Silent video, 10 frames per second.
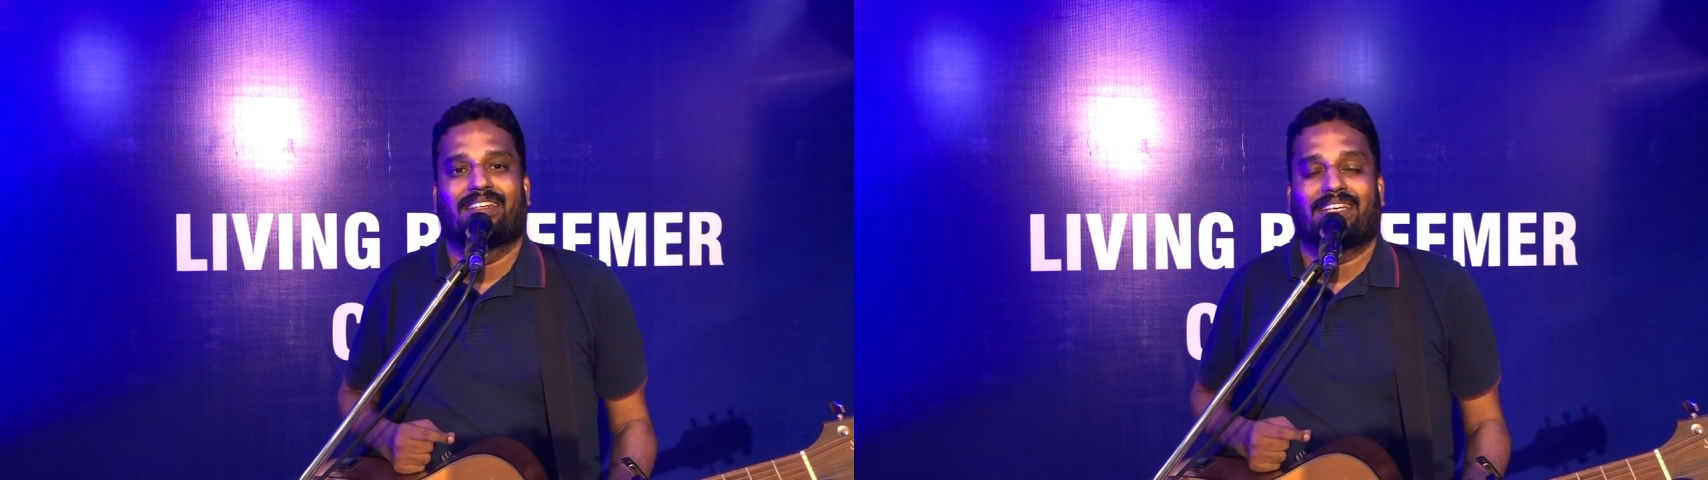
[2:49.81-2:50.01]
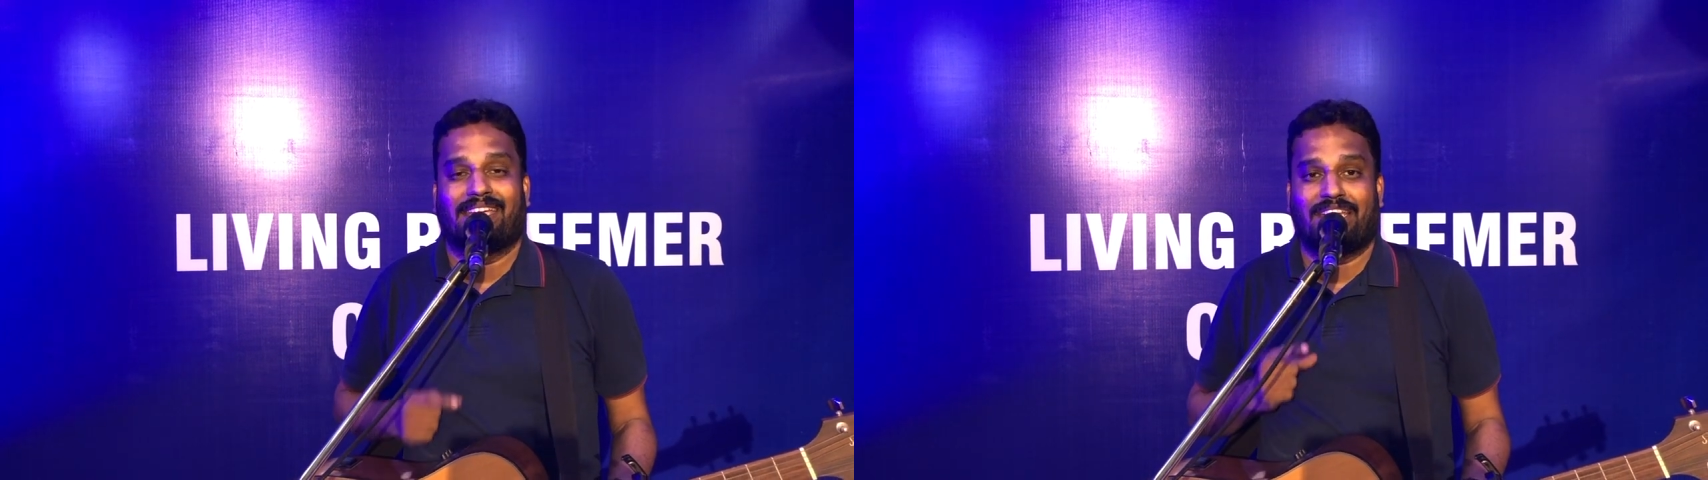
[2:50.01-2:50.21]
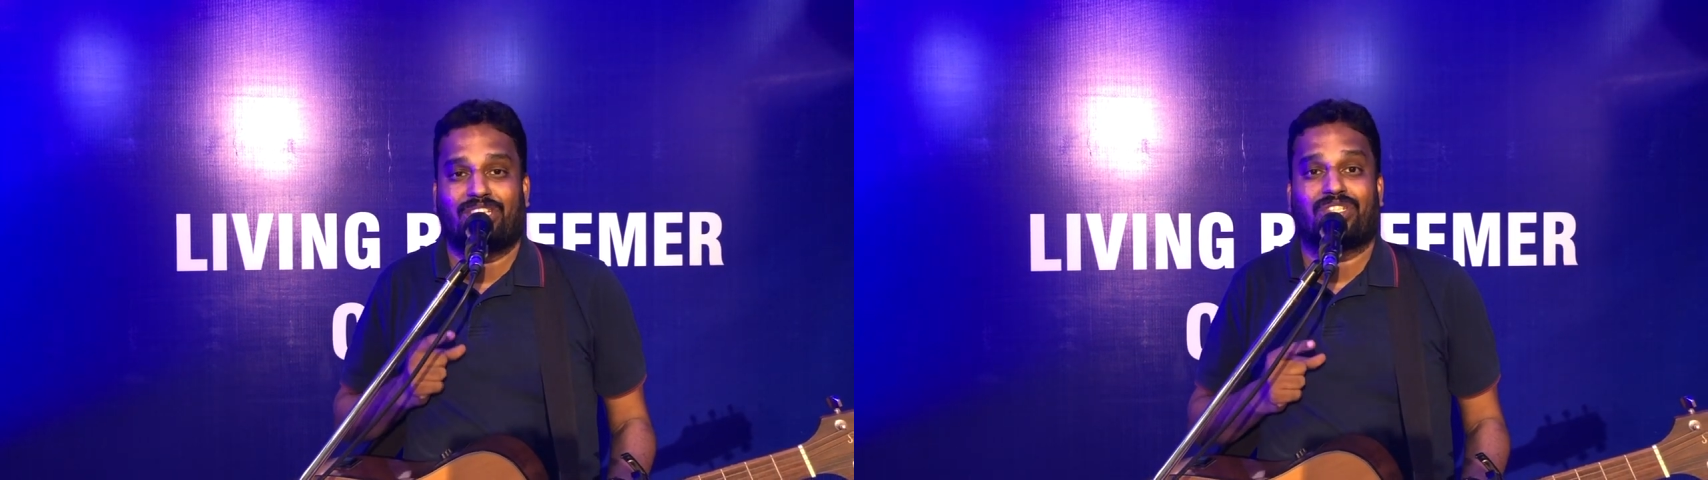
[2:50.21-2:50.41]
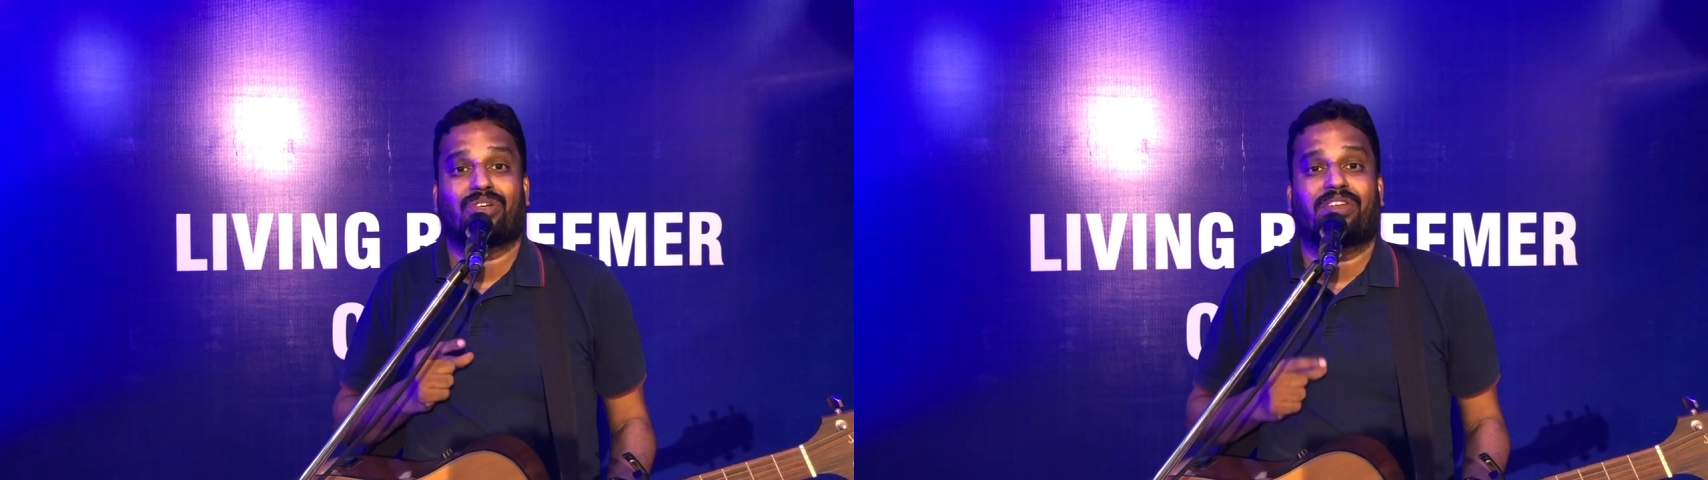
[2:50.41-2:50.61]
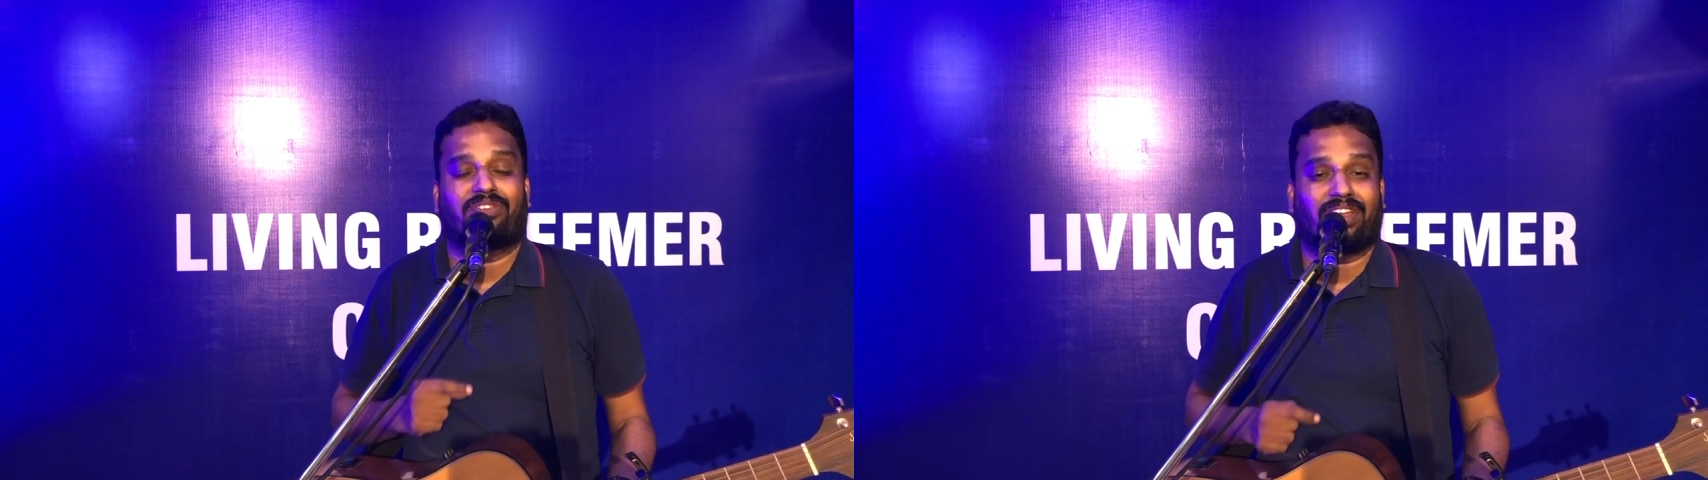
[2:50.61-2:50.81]
He is your
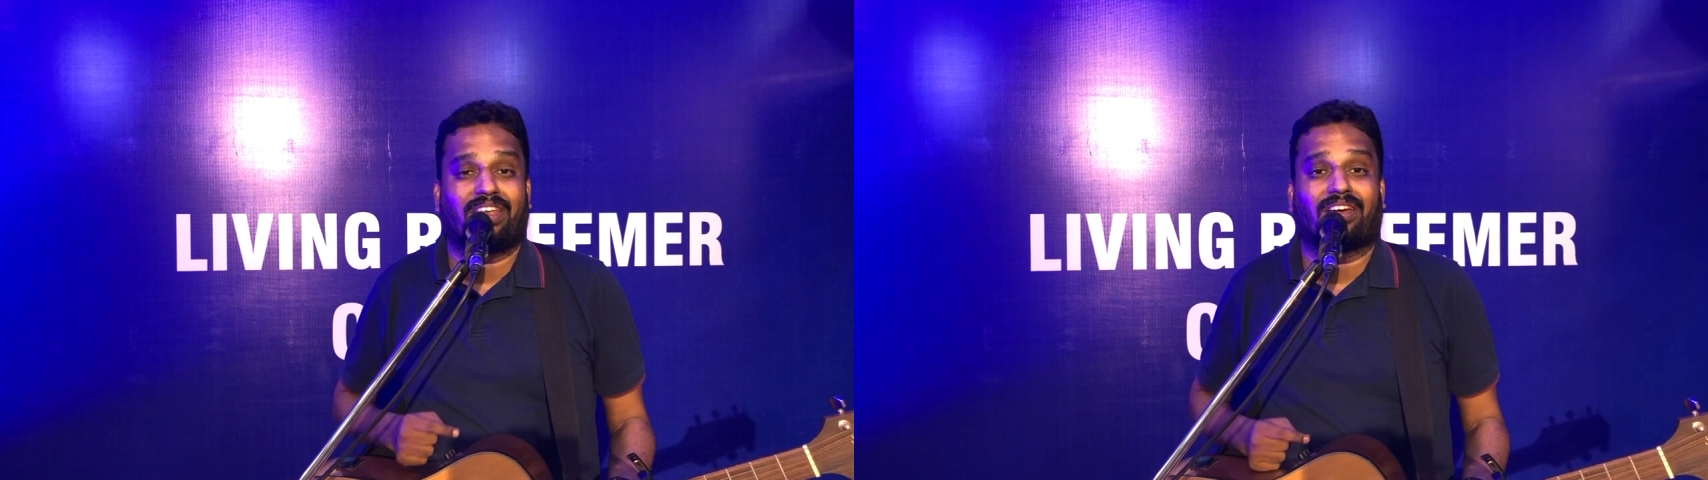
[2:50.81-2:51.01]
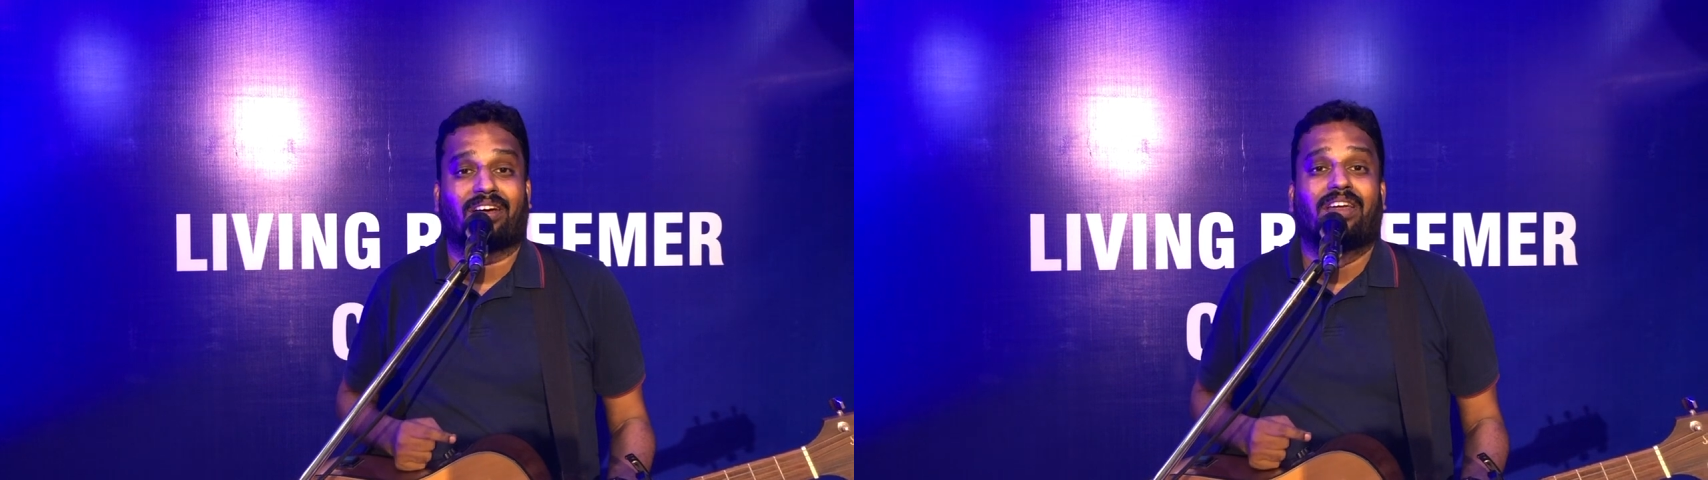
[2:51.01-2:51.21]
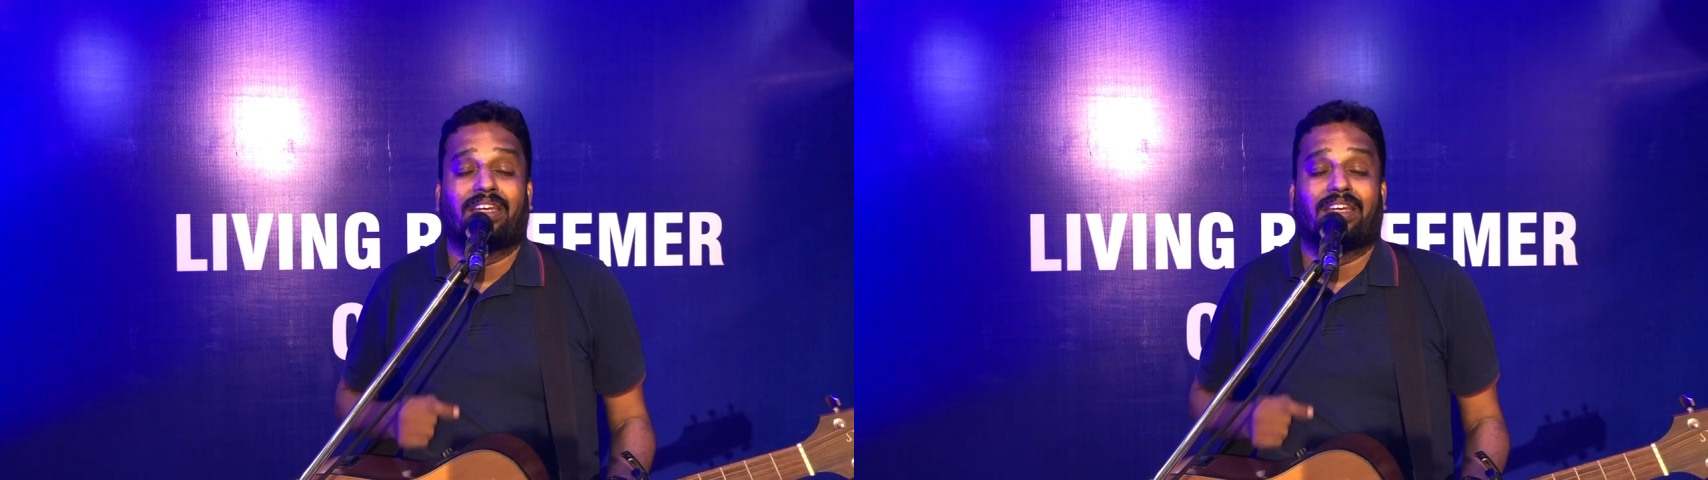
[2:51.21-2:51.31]
defender.